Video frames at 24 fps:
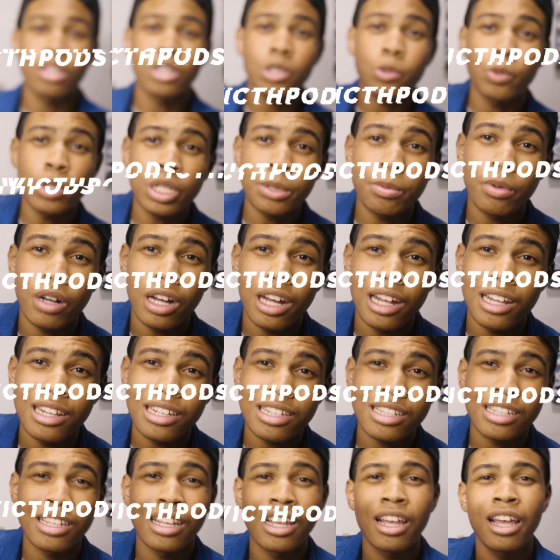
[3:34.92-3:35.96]
Swish
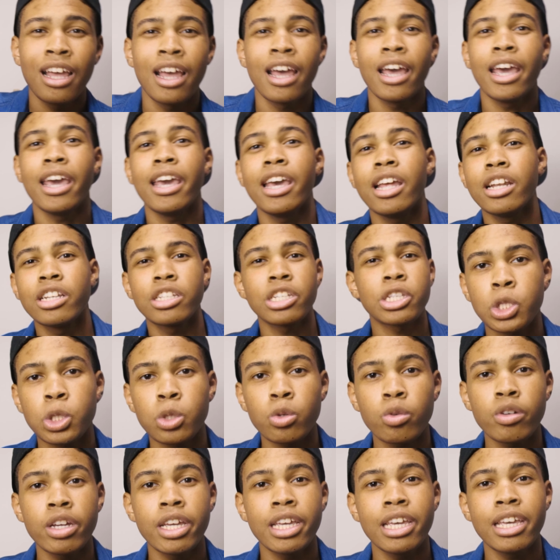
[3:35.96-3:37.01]
Pods, and just
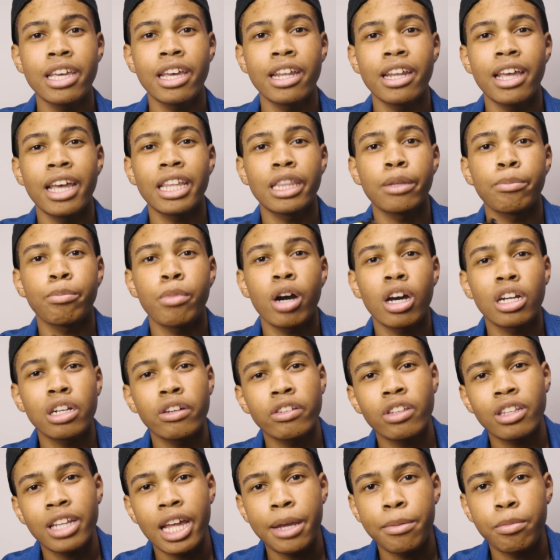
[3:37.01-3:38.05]
screw it in at the
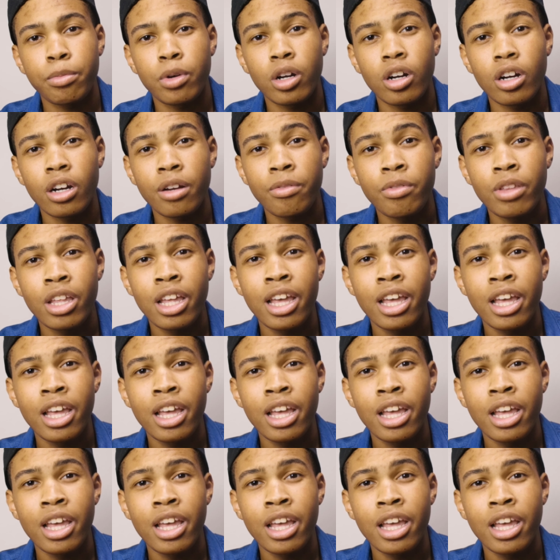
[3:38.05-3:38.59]
bottom of the light bar.